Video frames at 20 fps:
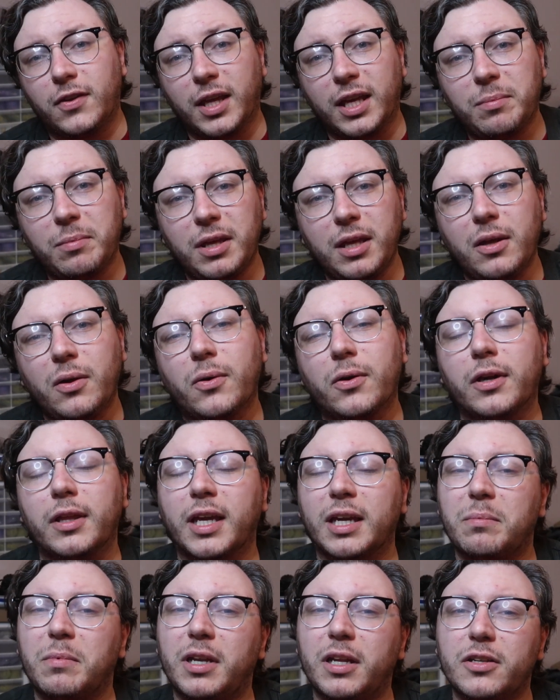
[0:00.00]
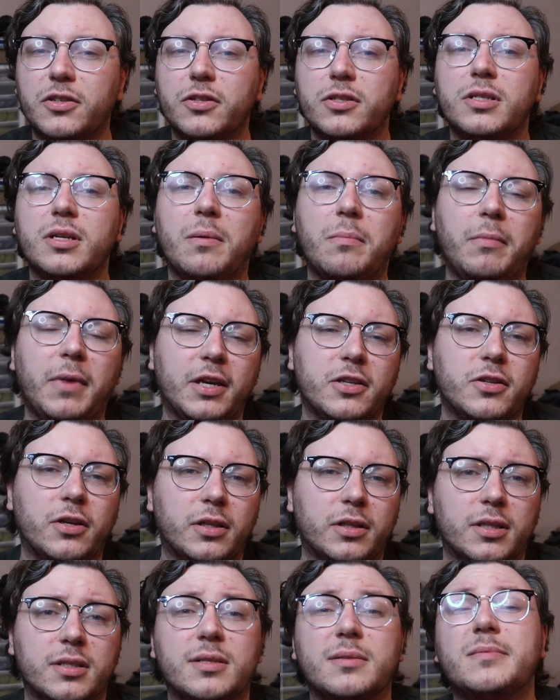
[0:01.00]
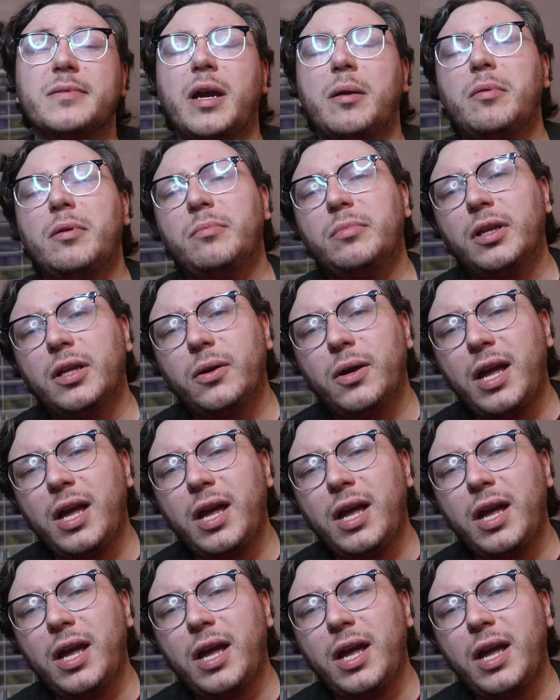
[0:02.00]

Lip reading: you like me or you like miniatures, make sure you hit the subscribe button below